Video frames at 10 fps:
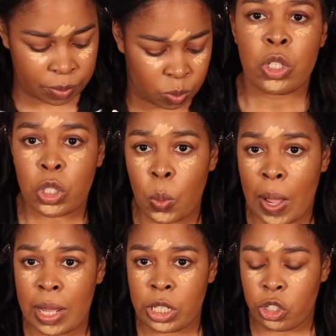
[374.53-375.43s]
So
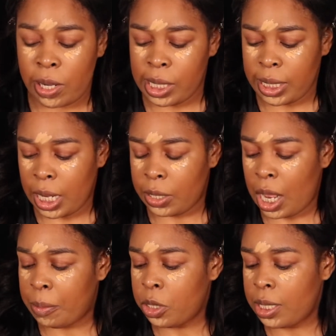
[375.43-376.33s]
while that's drying down,
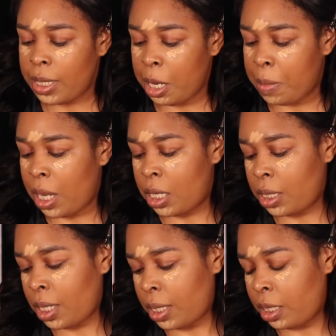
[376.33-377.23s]
I'm gonna take my
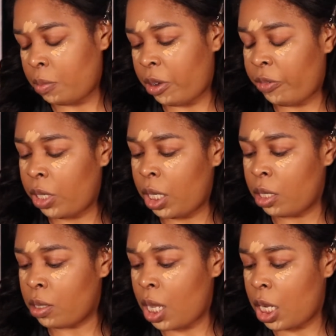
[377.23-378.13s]
Anastasia Beverly
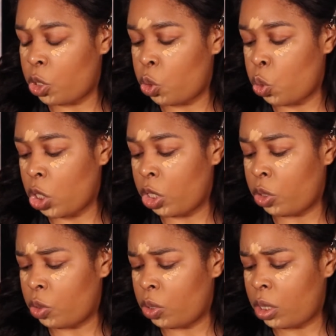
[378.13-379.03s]
Hills contour
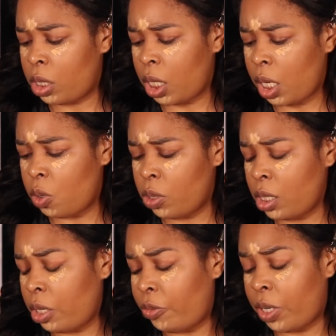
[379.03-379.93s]
stick, or is
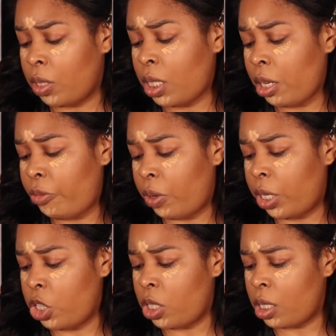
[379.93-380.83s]
this it's like a
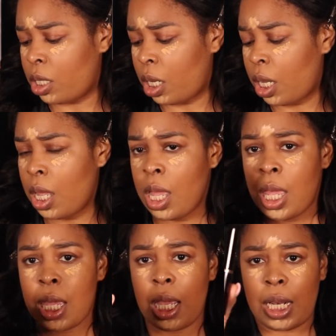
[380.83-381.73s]
foundation stick,
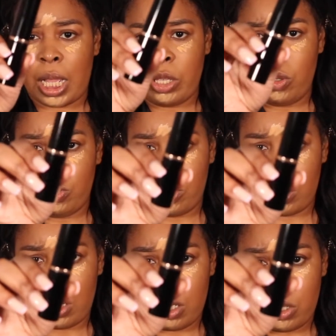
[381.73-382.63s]
and I use
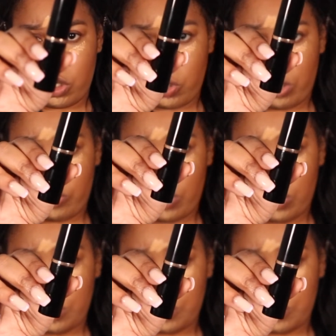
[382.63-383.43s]
Truffle.